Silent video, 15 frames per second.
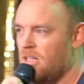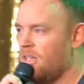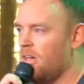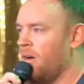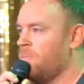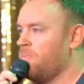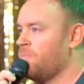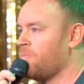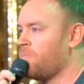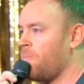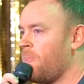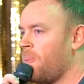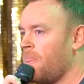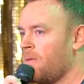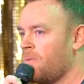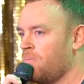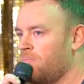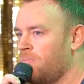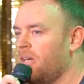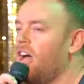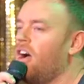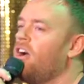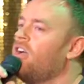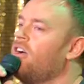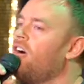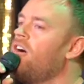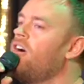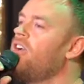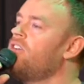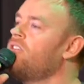Um, but yeah,
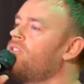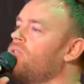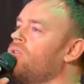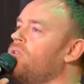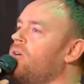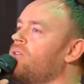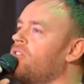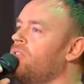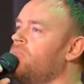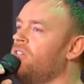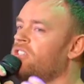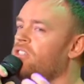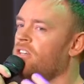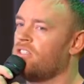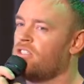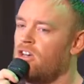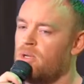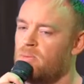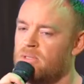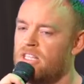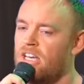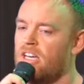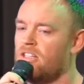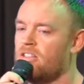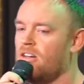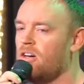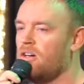I, I thought I was going to be a certain type of dad.